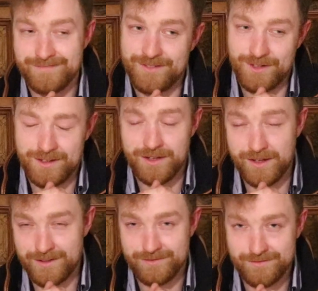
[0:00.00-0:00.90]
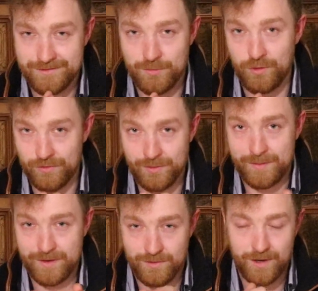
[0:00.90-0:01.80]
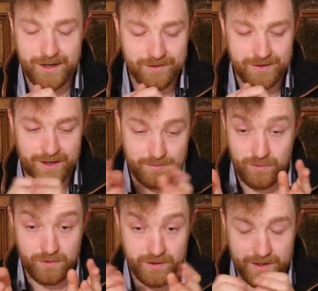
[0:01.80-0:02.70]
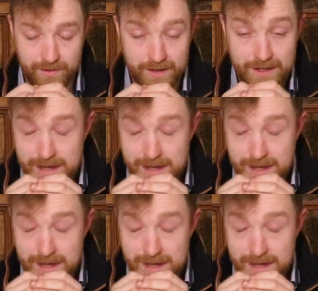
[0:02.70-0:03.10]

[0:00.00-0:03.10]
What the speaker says: Well, the boat was a little bit quiet. I'd broken down.